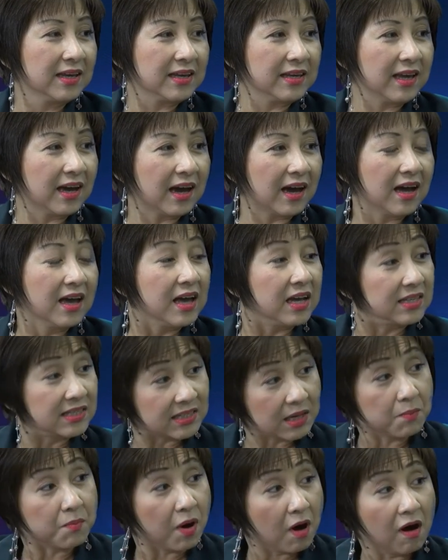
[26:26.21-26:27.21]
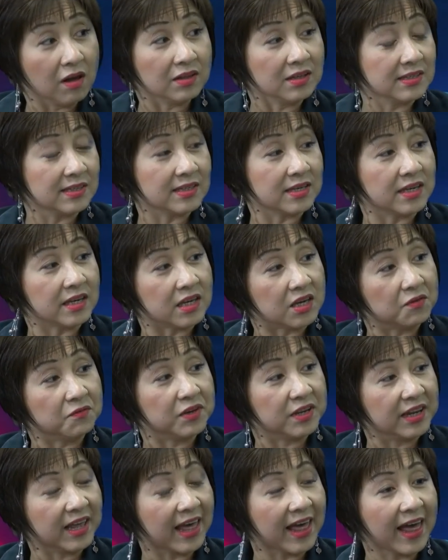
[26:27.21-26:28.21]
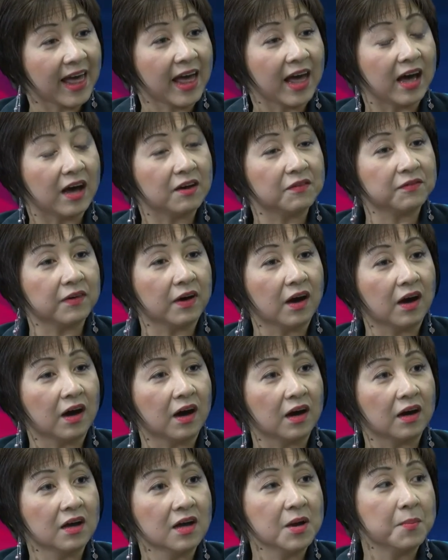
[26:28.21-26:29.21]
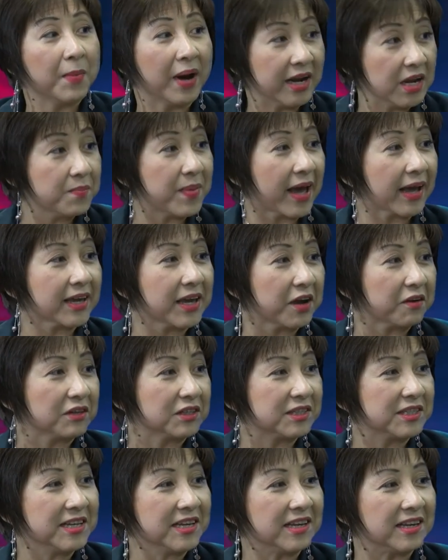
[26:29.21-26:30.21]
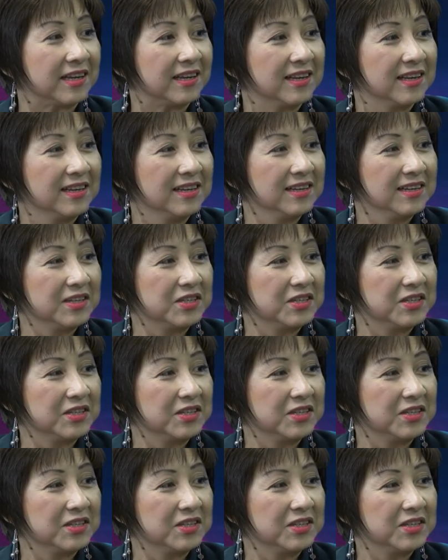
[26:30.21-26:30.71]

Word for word: Yeah, and some policy even have uh, money back guarantee. Right.